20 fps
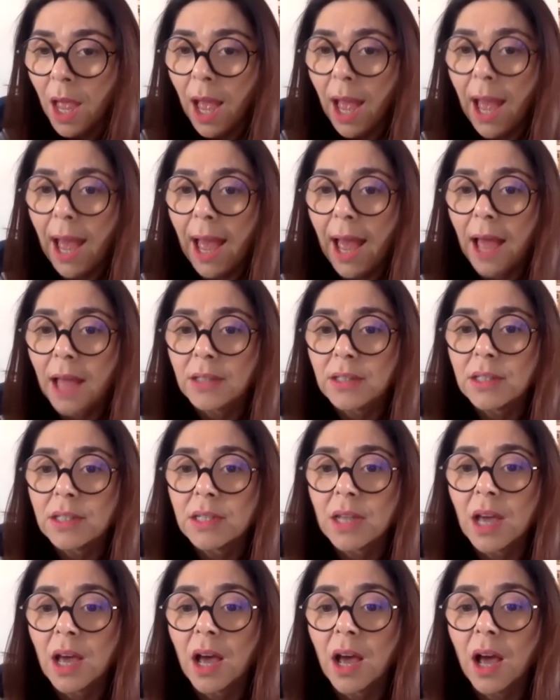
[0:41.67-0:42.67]

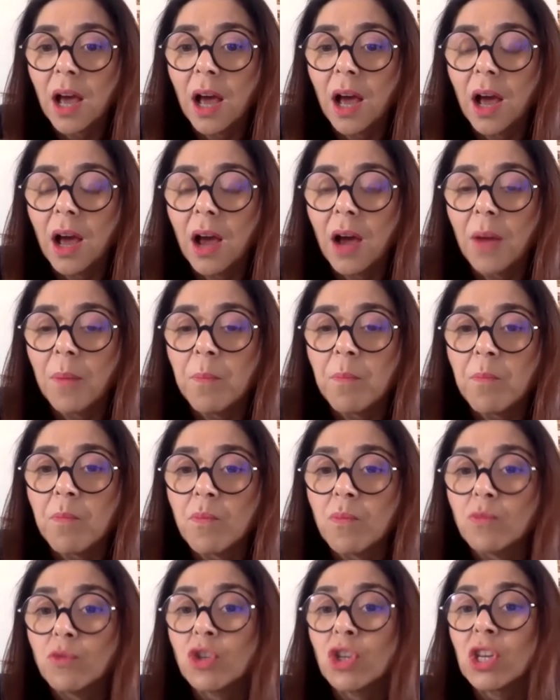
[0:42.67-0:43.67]
And
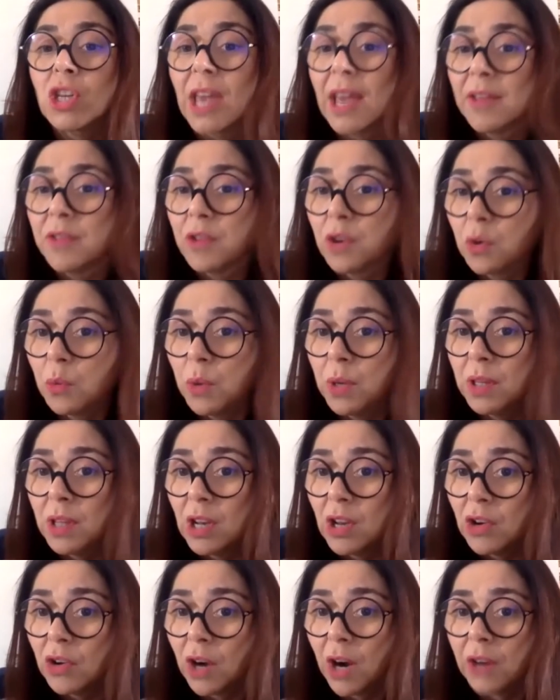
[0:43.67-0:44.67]
together with
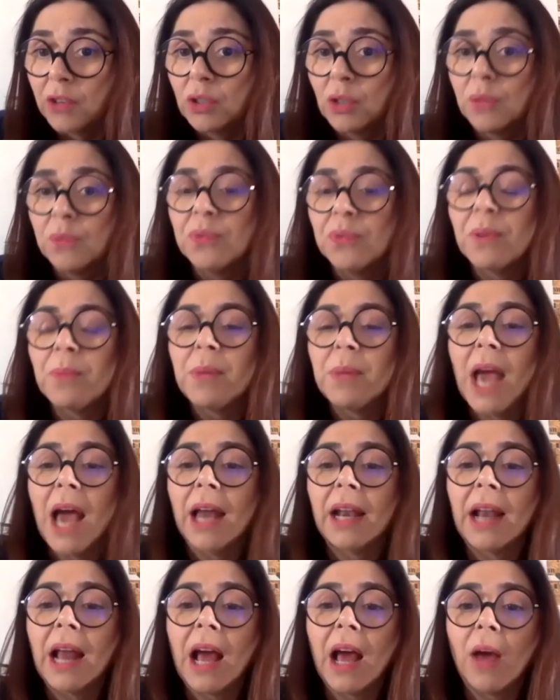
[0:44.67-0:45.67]
Leonardo and
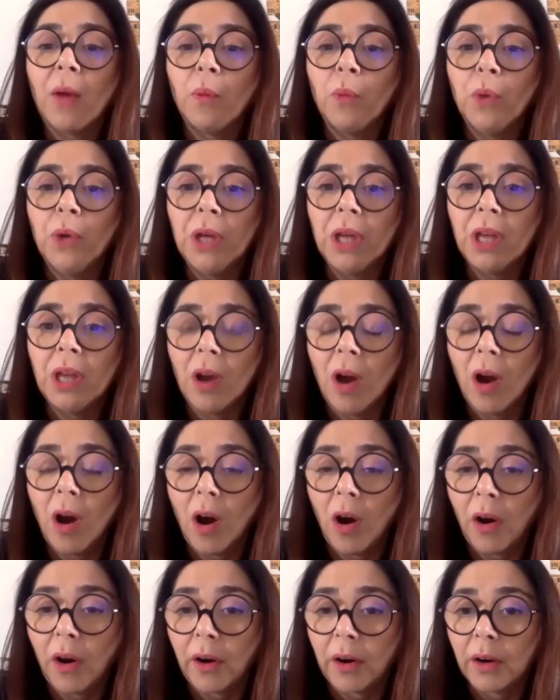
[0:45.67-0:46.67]
Fabiana, we
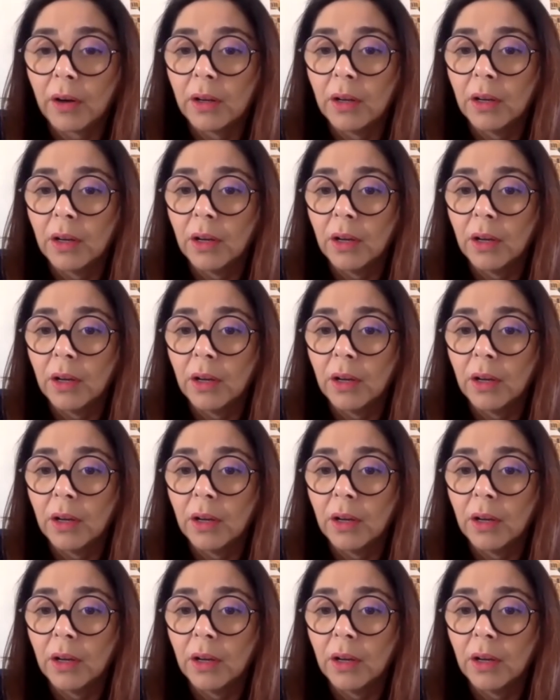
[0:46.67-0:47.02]
are